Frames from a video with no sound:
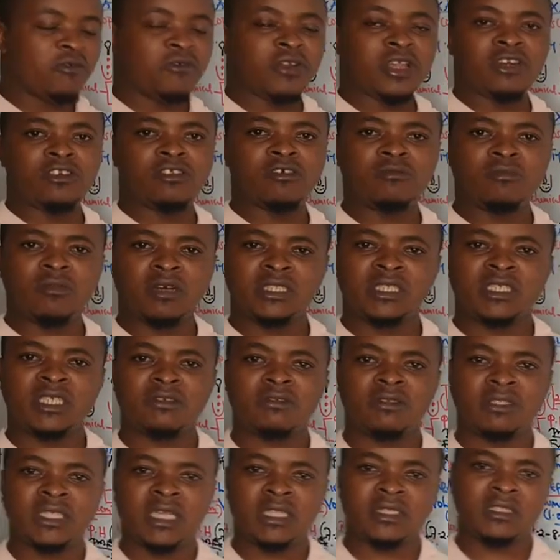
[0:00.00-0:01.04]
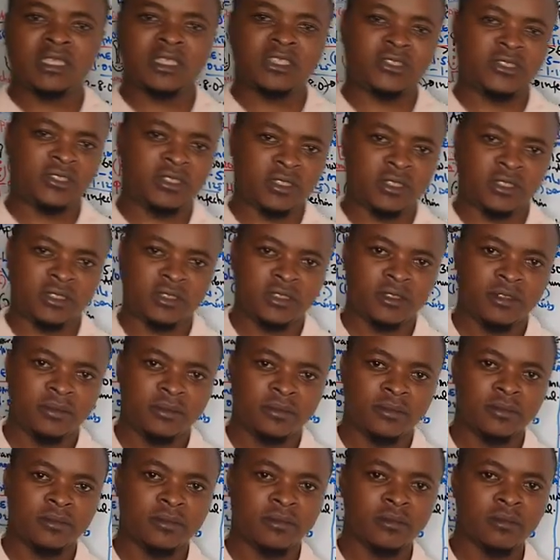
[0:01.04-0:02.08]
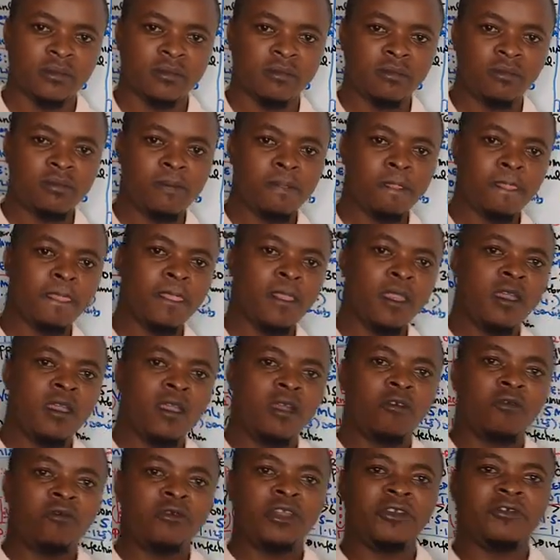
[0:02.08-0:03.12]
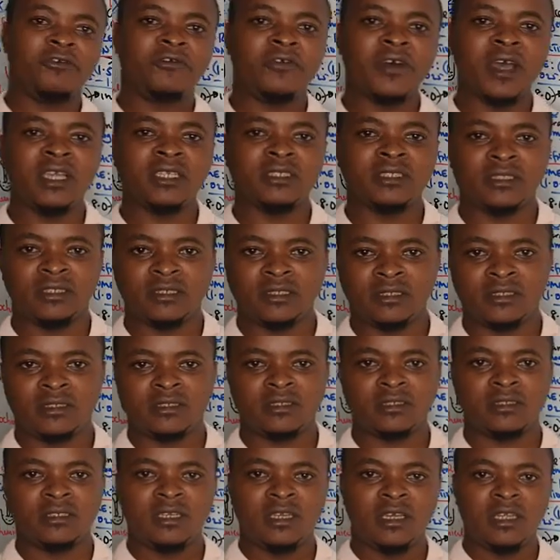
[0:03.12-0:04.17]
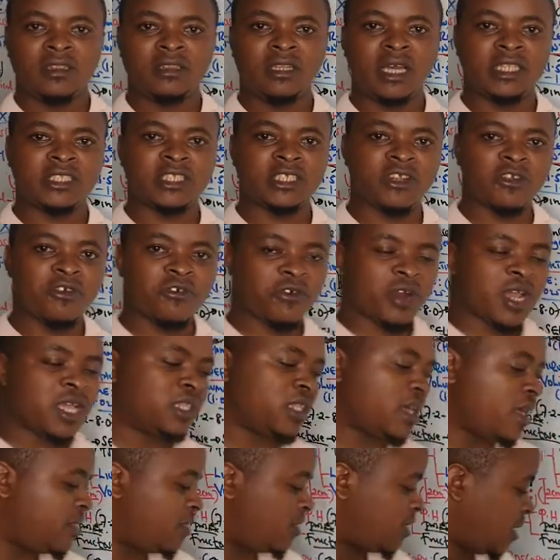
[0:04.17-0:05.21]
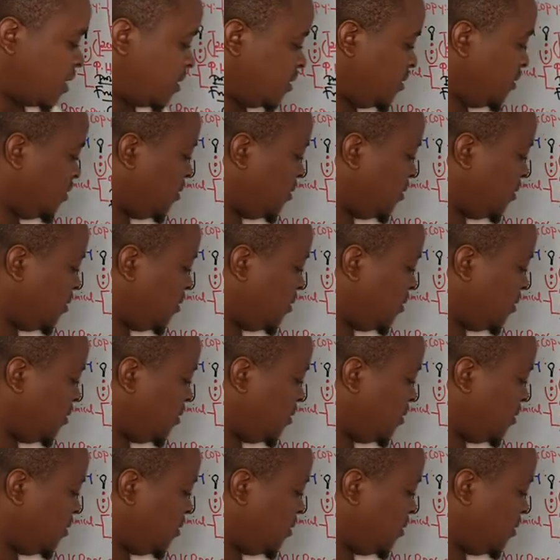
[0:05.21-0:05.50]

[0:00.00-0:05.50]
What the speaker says: we do motility testing, we find that greater than